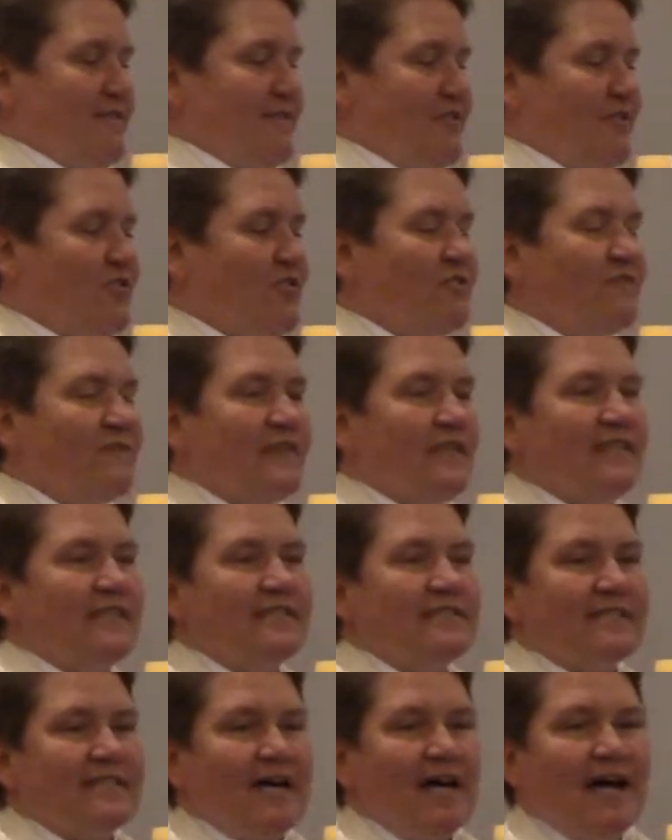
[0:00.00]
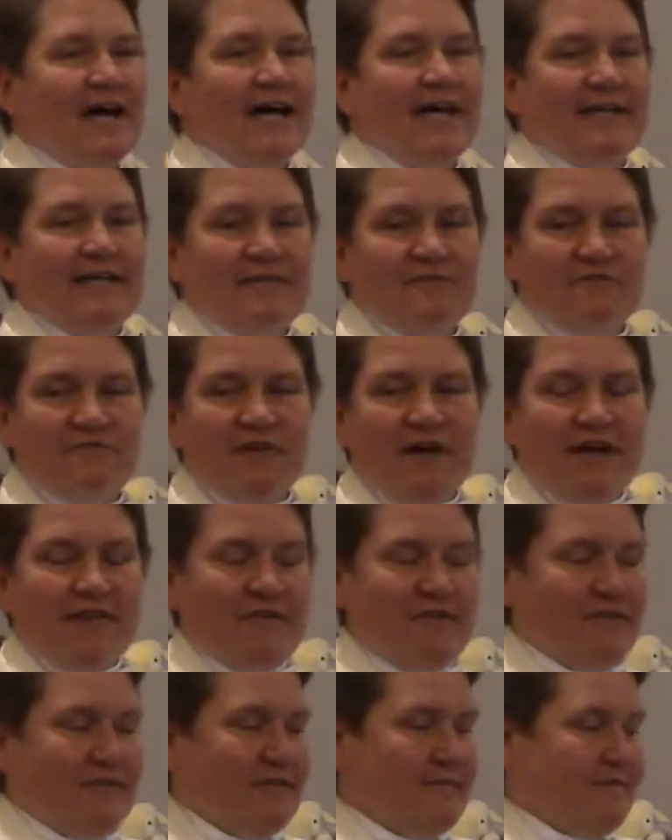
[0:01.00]
serving his God and
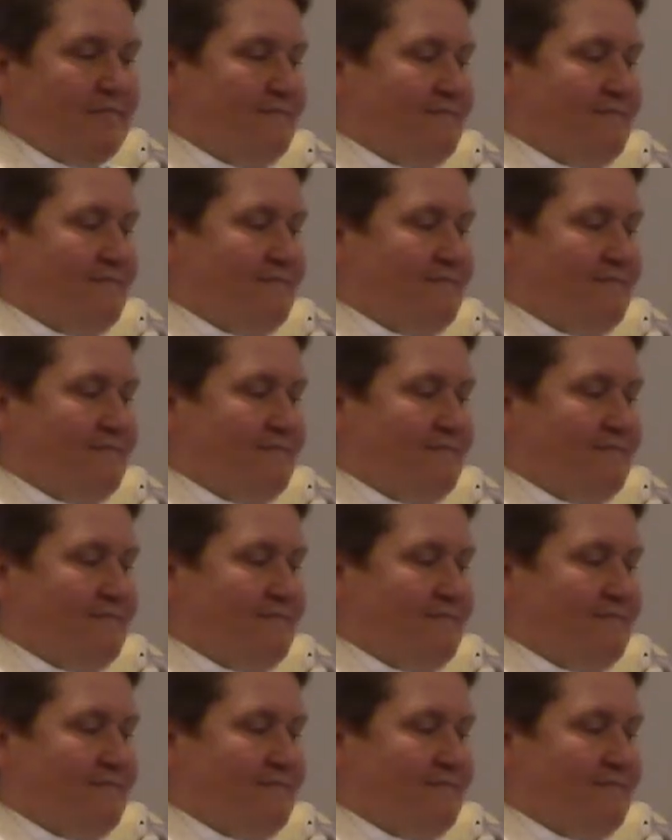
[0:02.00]
Father.